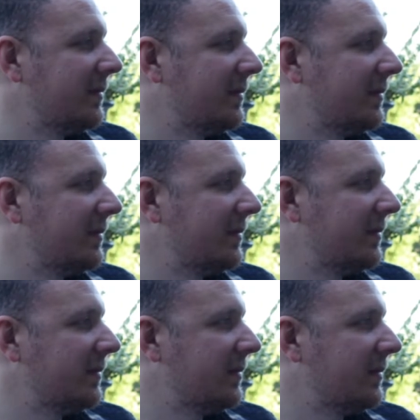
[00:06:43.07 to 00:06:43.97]

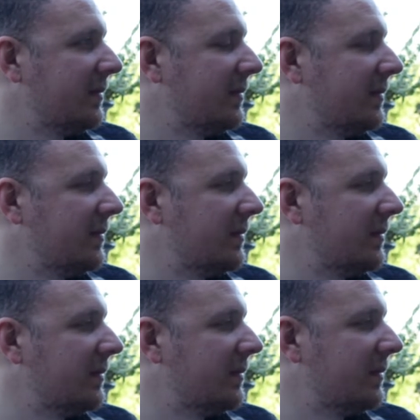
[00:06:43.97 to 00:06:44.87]

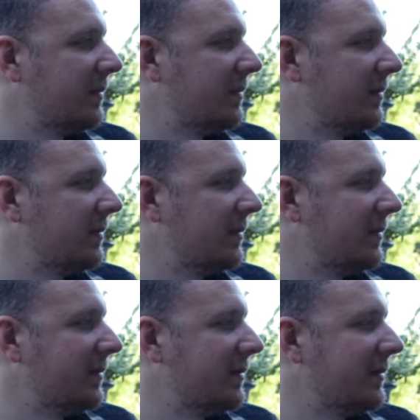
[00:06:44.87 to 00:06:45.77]

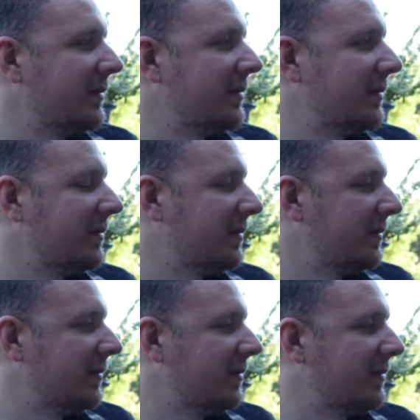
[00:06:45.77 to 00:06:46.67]

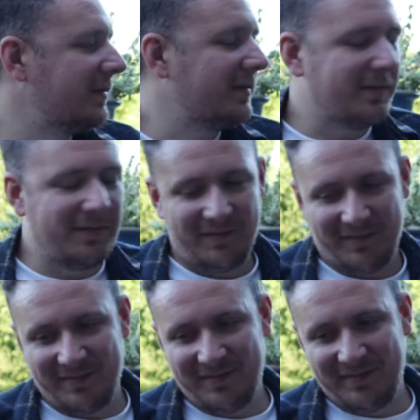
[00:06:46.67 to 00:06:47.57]

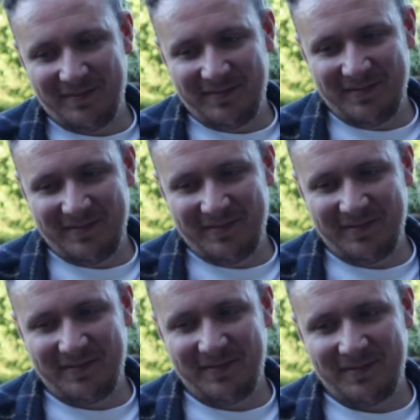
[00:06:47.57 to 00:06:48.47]

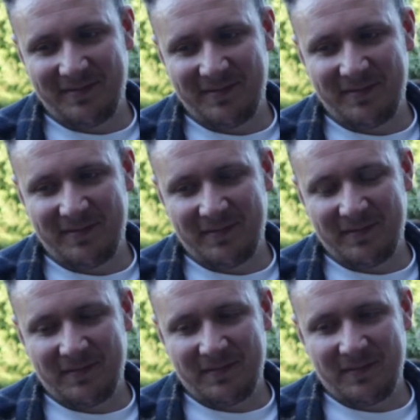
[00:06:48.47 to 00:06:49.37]

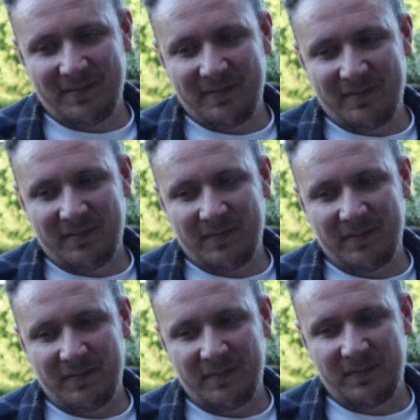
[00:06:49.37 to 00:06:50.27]

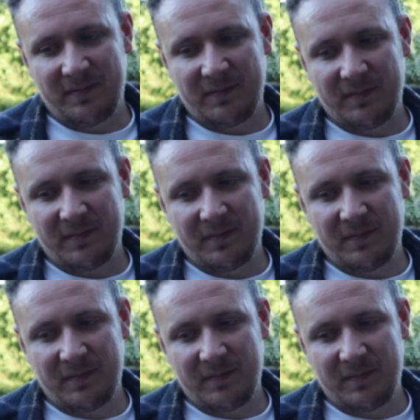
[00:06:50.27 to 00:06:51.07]
The person shown says nothing.